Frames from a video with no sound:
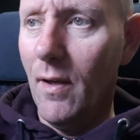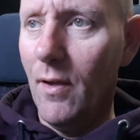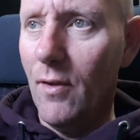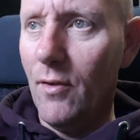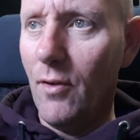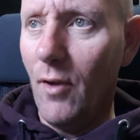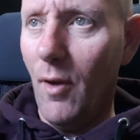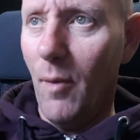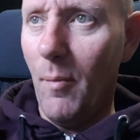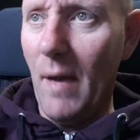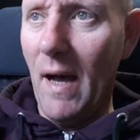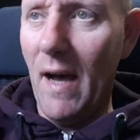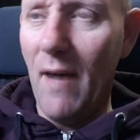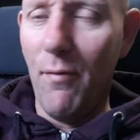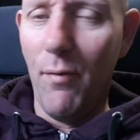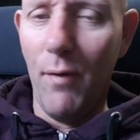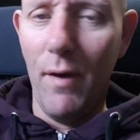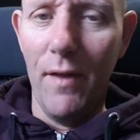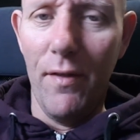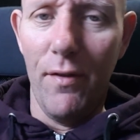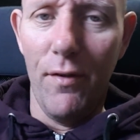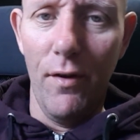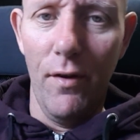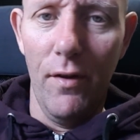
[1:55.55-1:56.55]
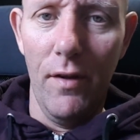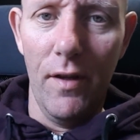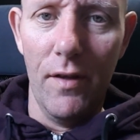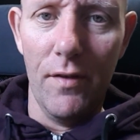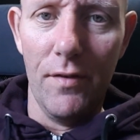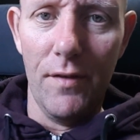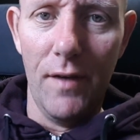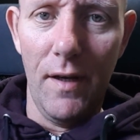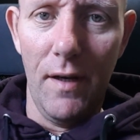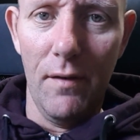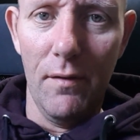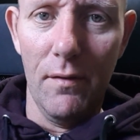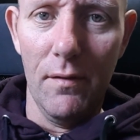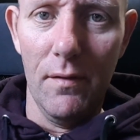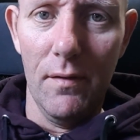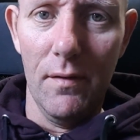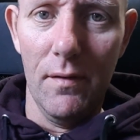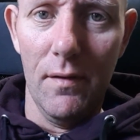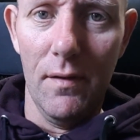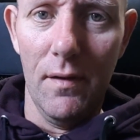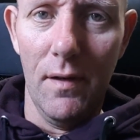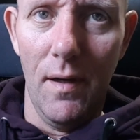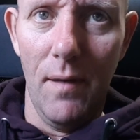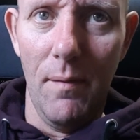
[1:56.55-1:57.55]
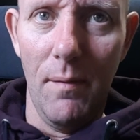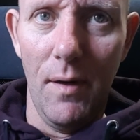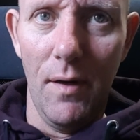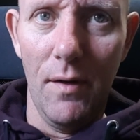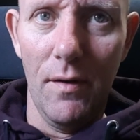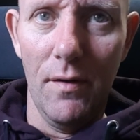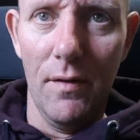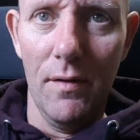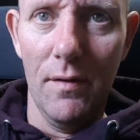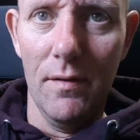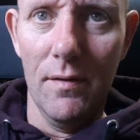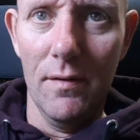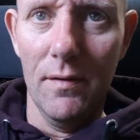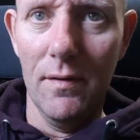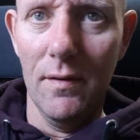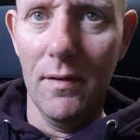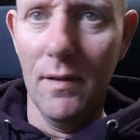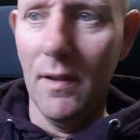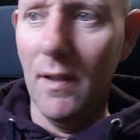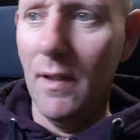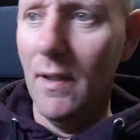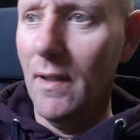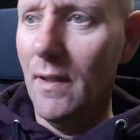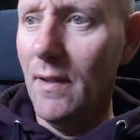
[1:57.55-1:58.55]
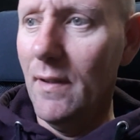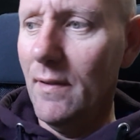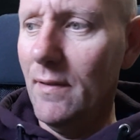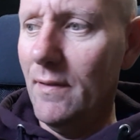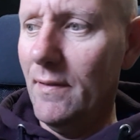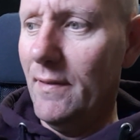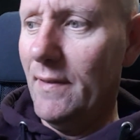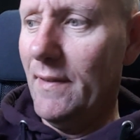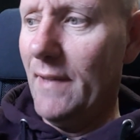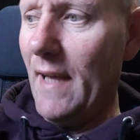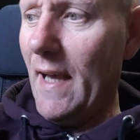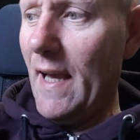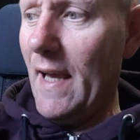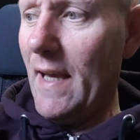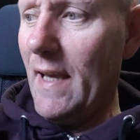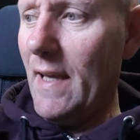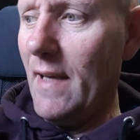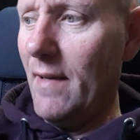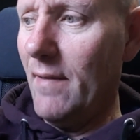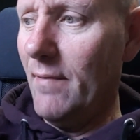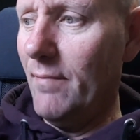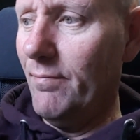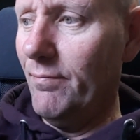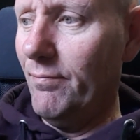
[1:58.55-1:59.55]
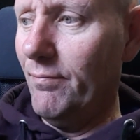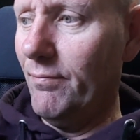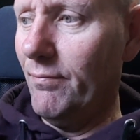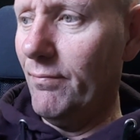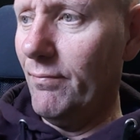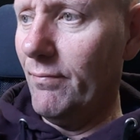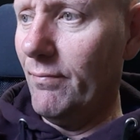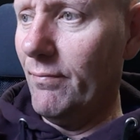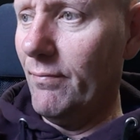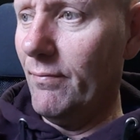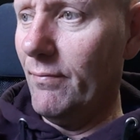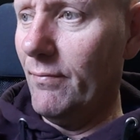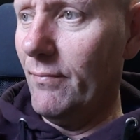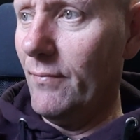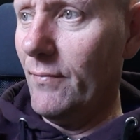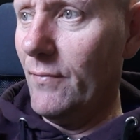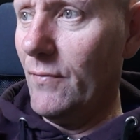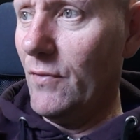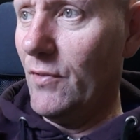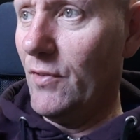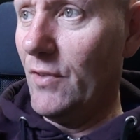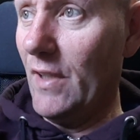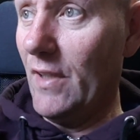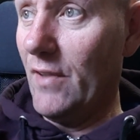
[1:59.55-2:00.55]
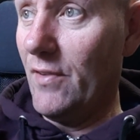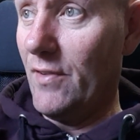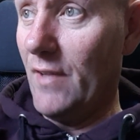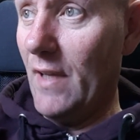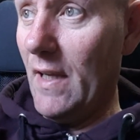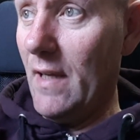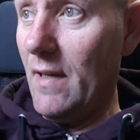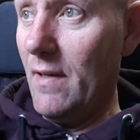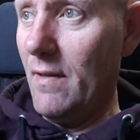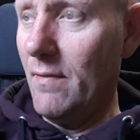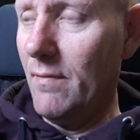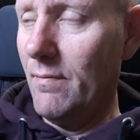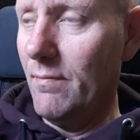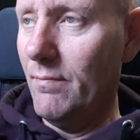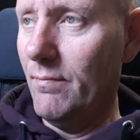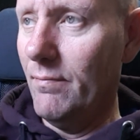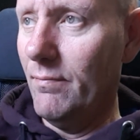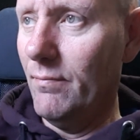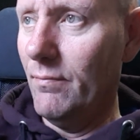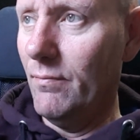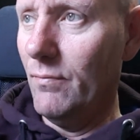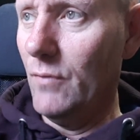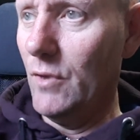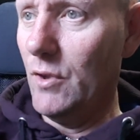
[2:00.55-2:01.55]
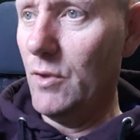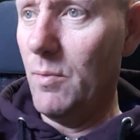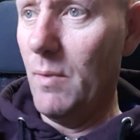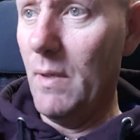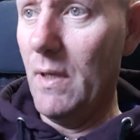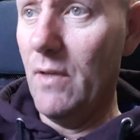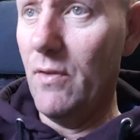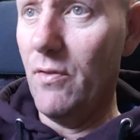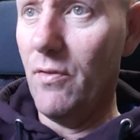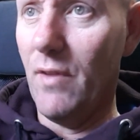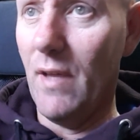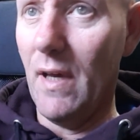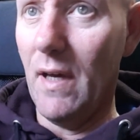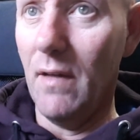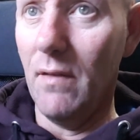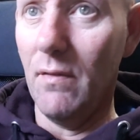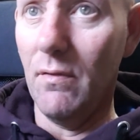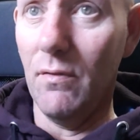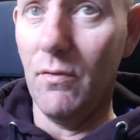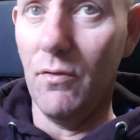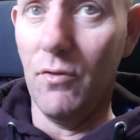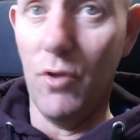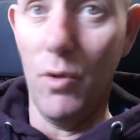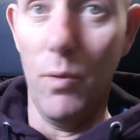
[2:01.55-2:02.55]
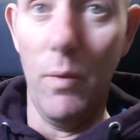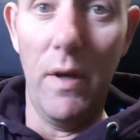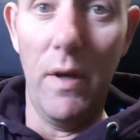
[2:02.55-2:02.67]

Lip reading: So I'm halfway through this now. I'm on day 16, which means that 2